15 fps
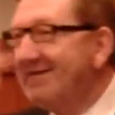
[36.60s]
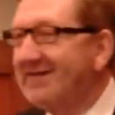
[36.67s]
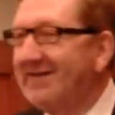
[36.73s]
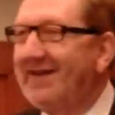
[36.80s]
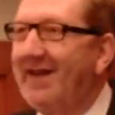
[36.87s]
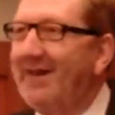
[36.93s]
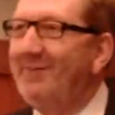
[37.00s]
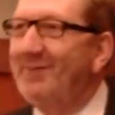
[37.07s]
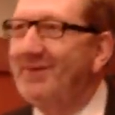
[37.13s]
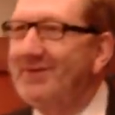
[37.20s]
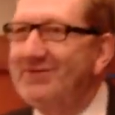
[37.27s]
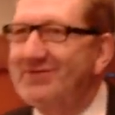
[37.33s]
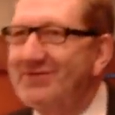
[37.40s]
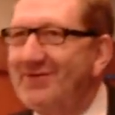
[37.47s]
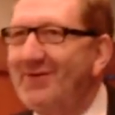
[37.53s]
to
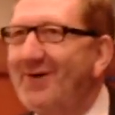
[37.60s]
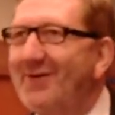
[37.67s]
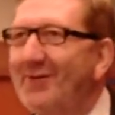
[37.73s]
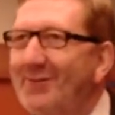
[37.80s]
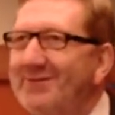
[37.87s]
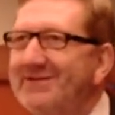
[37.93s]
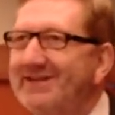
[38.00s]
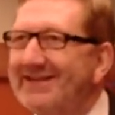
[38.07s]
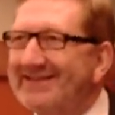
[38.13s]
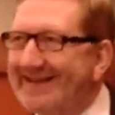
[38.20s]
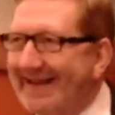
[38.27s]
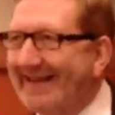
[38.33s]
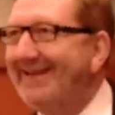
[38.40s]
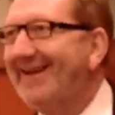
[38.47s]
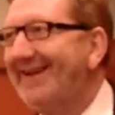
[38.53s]
Cambridge. You know, I always had an
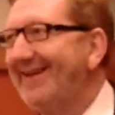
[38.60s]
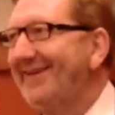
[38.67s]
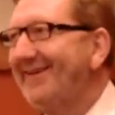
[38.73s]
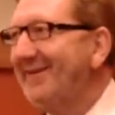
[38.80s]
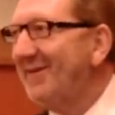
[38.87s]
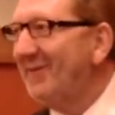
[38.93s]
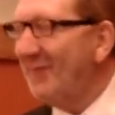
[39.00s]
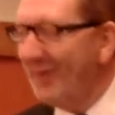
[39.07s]
inkling that